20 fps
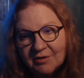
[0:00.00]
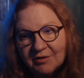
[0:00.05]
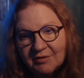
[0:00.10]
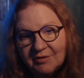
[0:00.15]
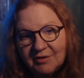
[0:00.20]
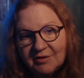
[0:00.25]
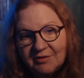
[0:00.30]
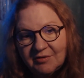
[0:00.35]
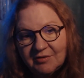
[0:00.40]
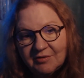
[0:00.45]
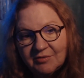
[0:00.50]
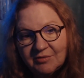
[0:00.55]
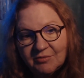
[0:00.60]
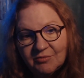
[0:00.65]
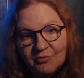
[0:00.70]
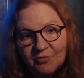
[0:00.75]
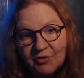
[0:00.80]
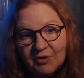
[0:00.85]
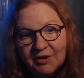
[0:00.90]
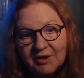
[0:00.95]
It didn't
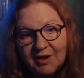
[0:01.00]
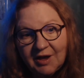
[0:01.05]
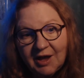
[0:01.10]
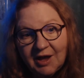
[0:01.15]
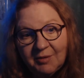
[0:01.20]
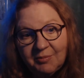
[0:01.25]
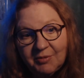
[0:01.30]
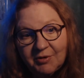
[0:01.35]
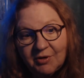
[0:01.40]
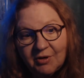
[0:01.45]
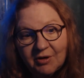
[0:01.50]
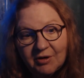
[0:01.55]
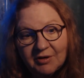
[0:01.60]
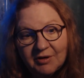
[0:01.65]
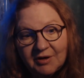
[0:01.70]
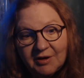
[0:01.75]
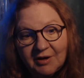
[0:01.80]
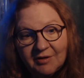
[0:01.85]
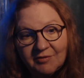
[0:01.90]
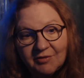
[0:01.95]
really happen
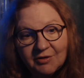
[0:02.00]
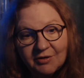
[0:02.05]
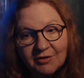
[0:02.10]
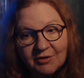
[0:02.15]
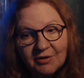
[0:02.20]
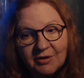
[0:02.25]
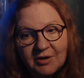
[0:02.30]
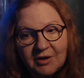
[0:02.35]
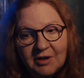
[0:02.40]
hardly ever.